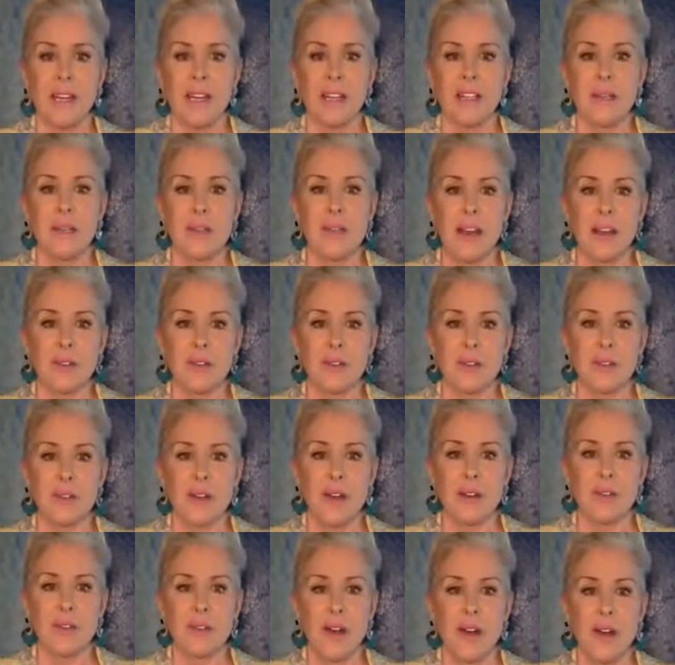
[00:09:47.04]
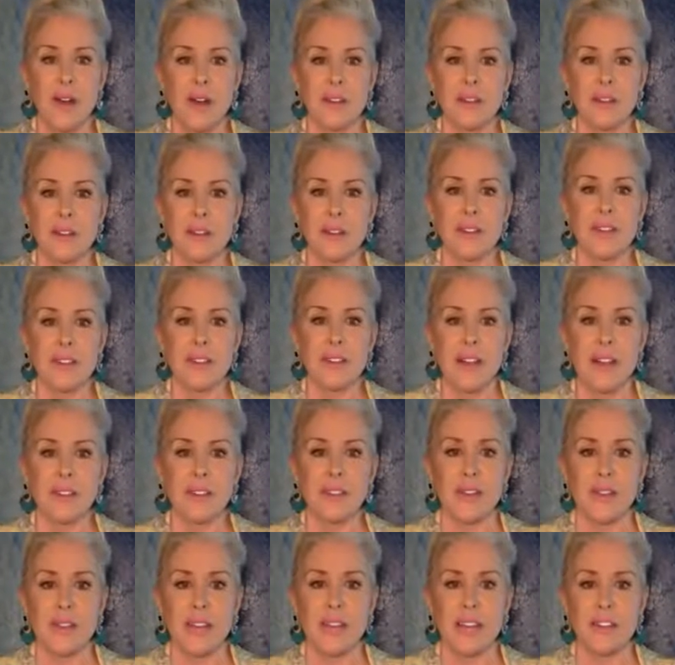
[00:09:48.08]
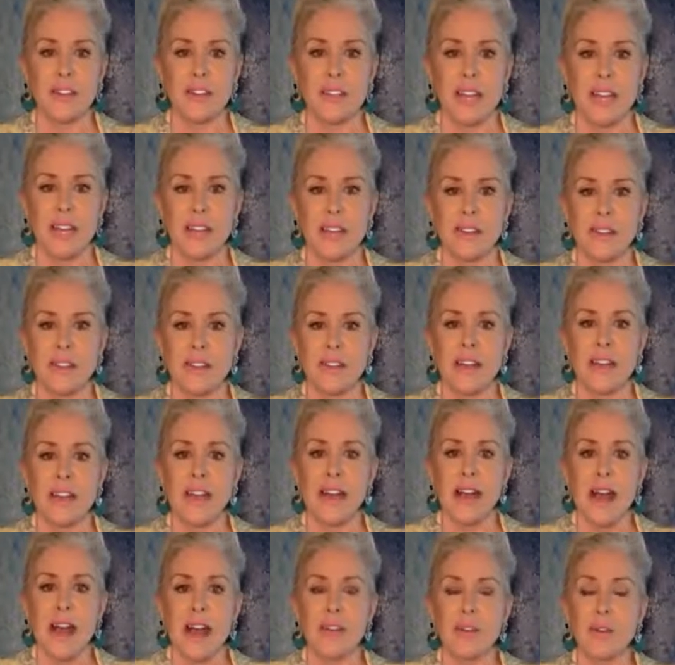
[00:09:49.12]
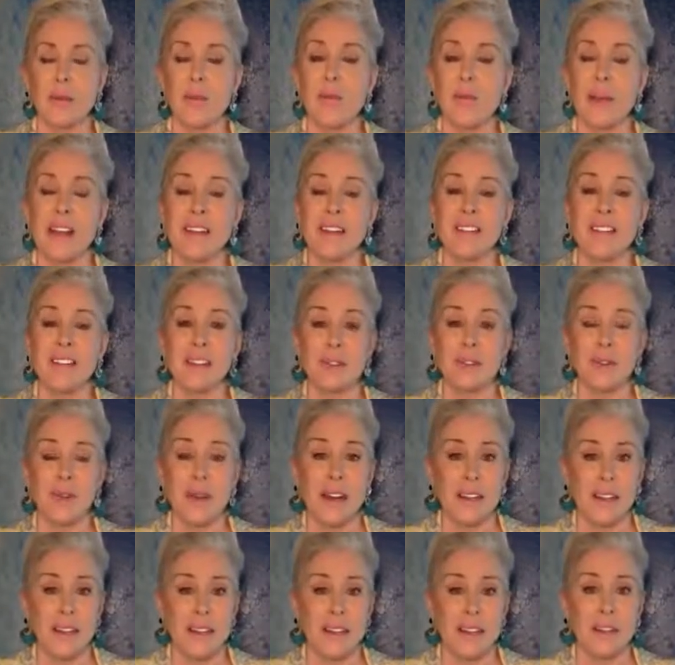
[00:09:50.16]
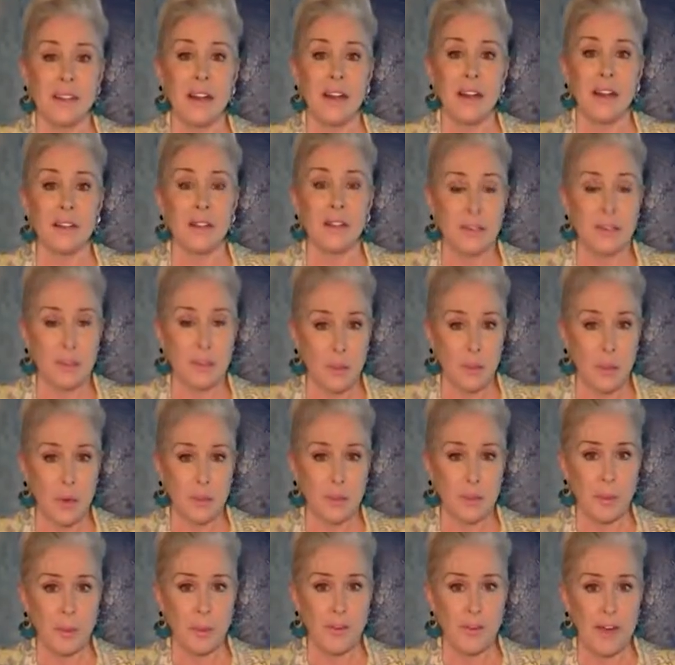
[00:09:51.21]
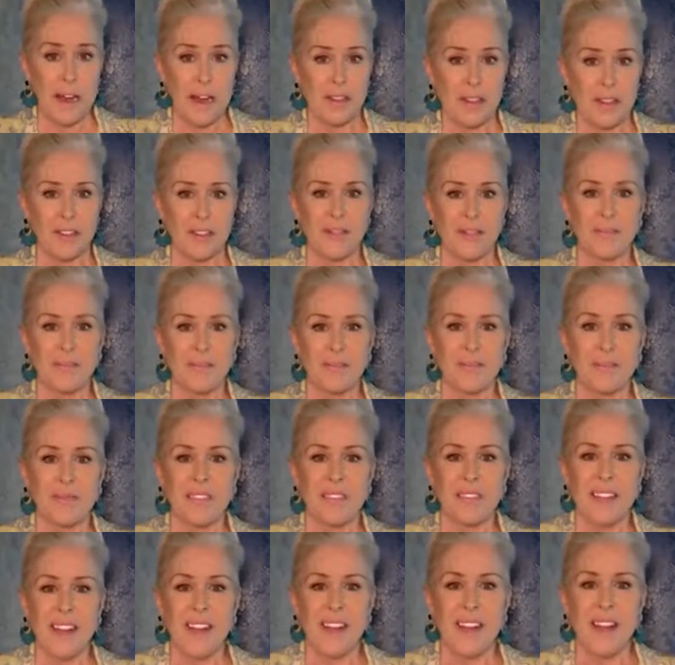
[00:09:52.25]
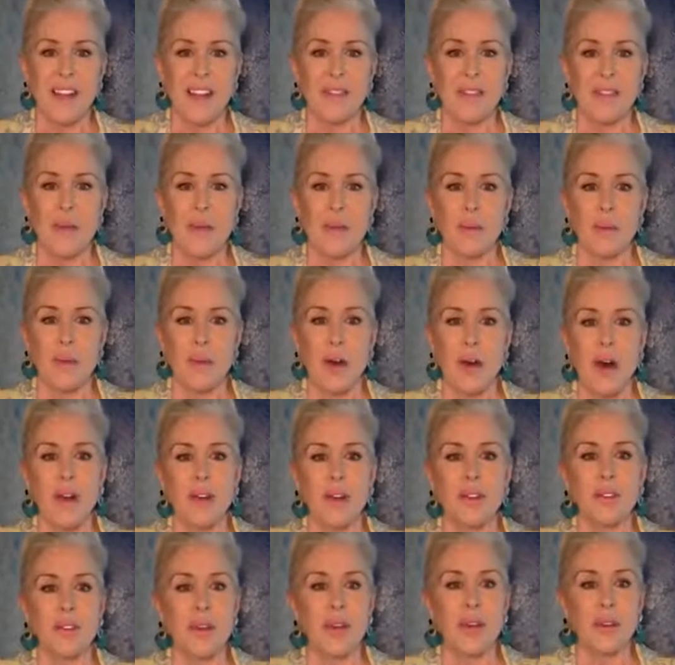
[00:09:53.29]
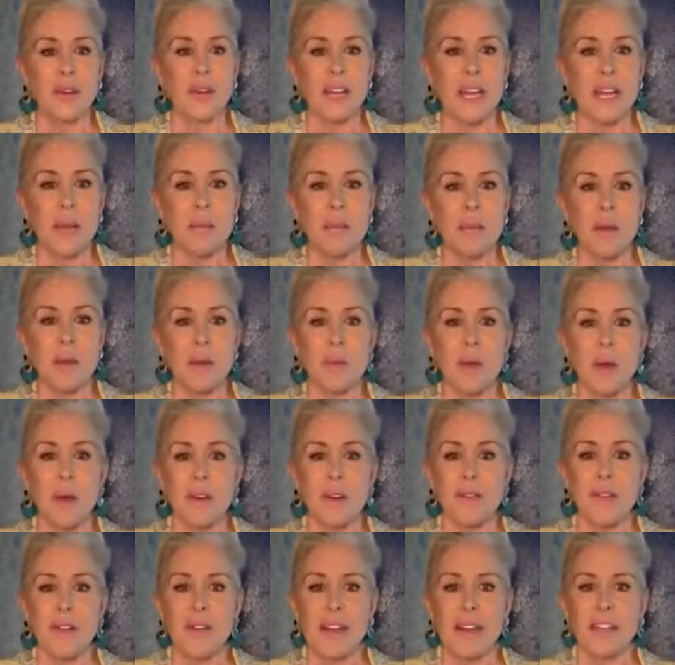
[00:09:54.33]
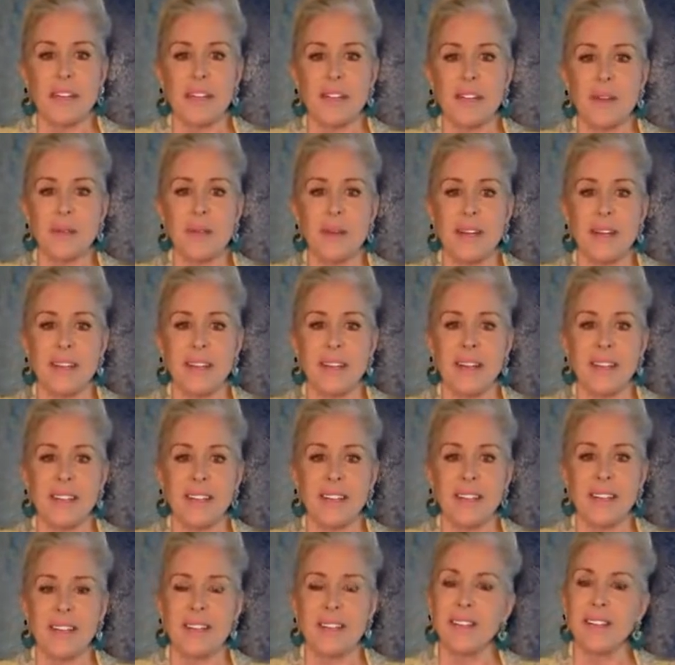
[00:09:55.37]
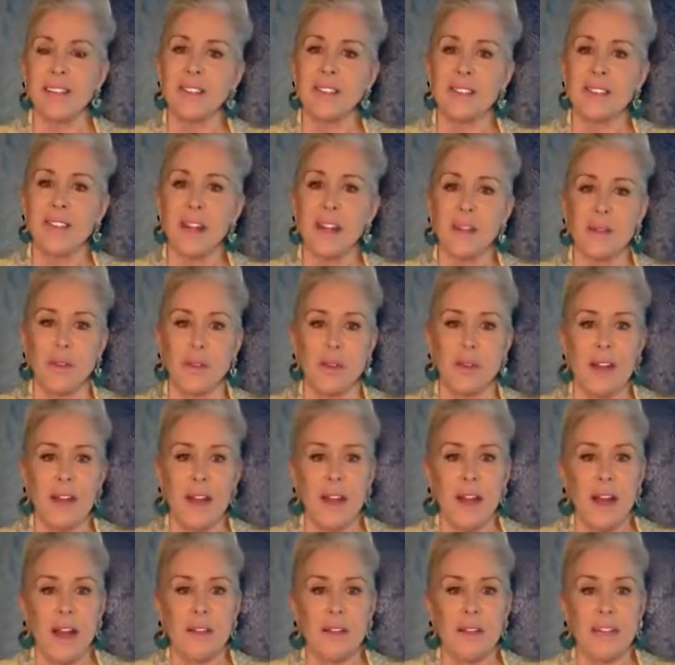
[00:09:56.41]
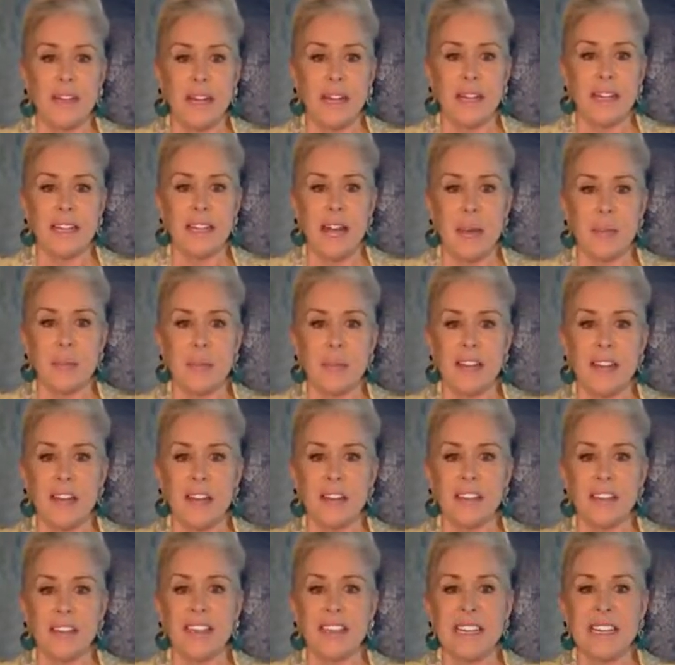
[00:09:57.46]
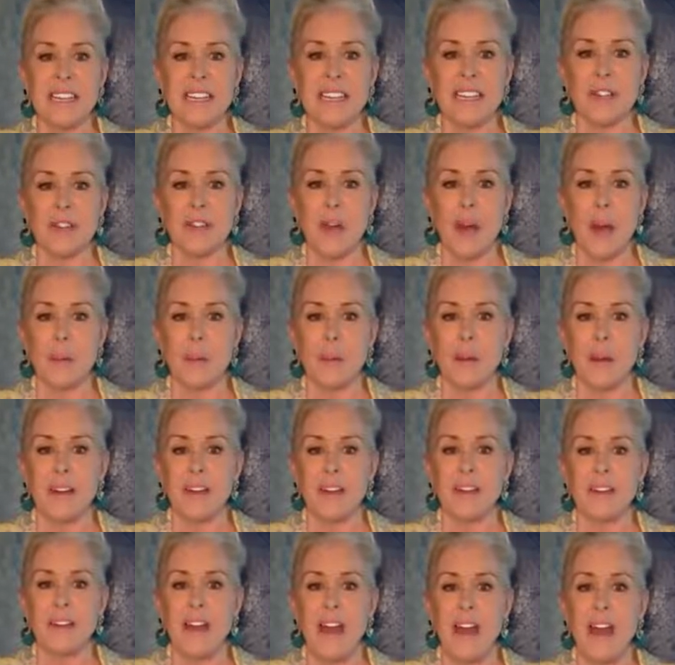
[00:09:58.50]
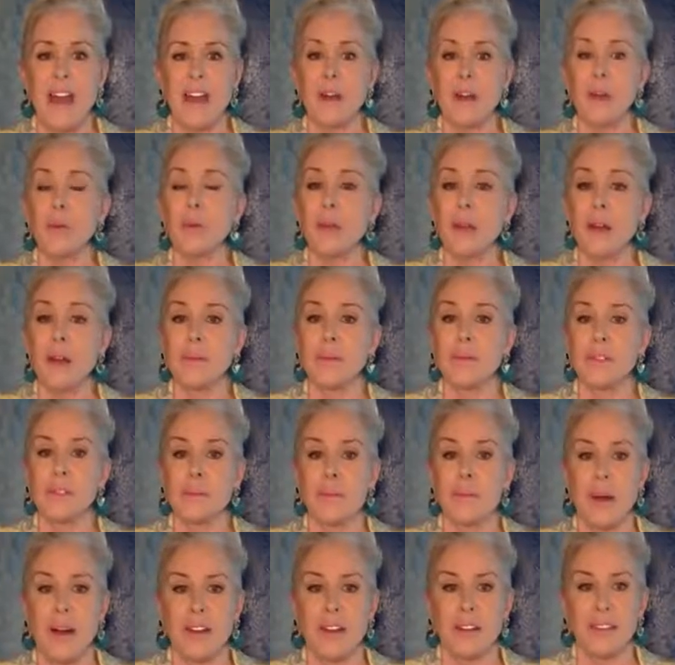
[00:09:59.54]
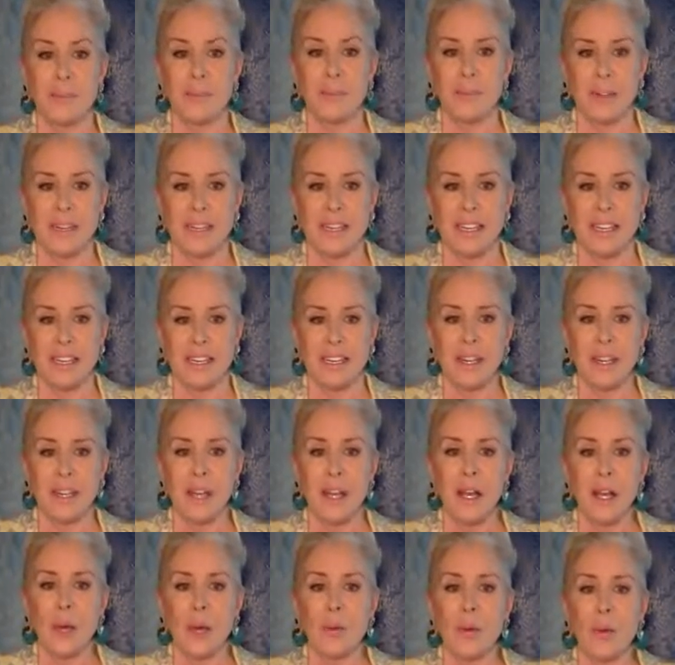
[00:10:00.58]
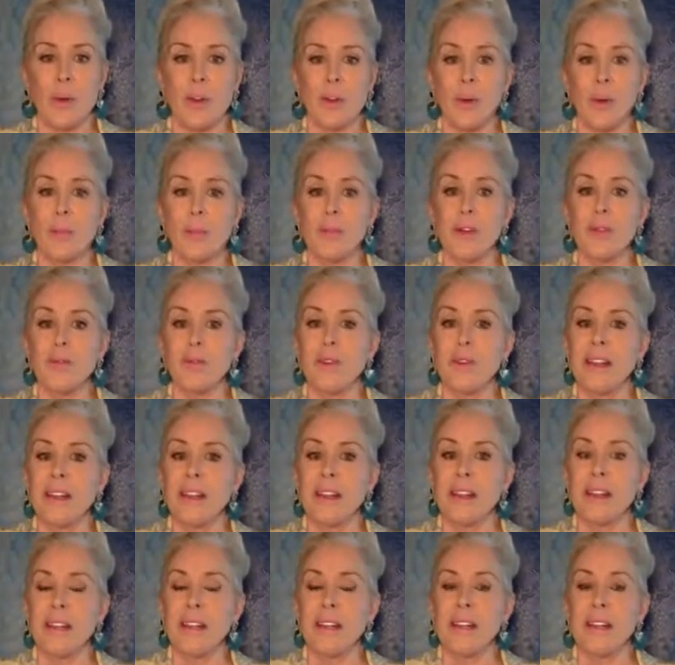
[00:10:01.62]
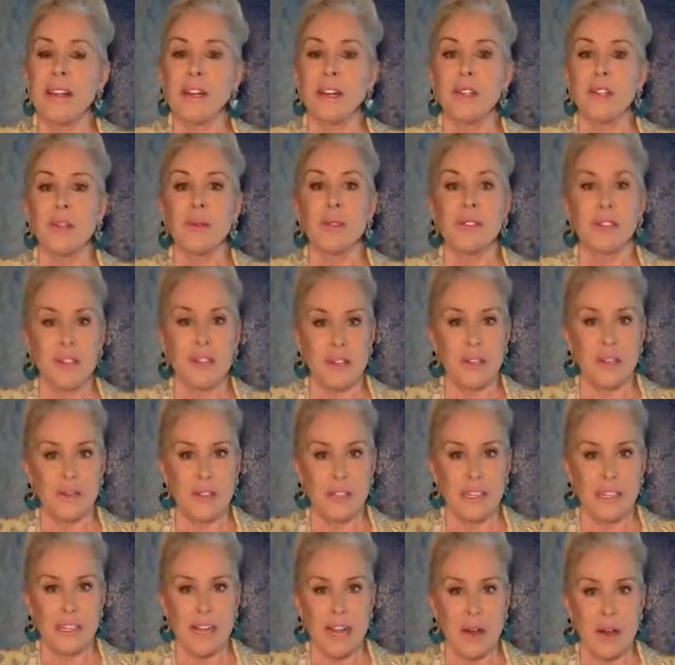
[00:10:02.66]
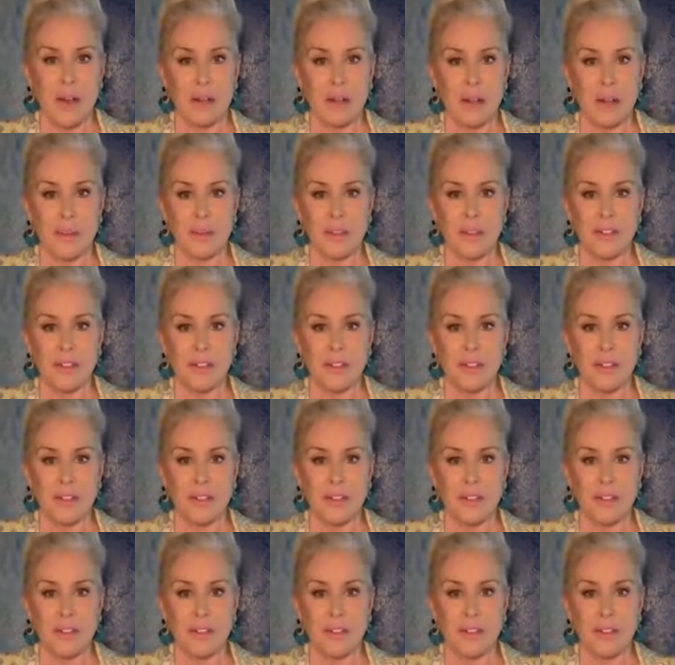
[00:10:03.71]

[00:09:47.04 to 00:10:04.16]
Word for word: The Master Coach calls are your next level education after basic training that the course provides. They will also keep you motivated to maintain the intense level of daily application needed to operate in the higher realms of possibility where you'll be free to achieve any outcome you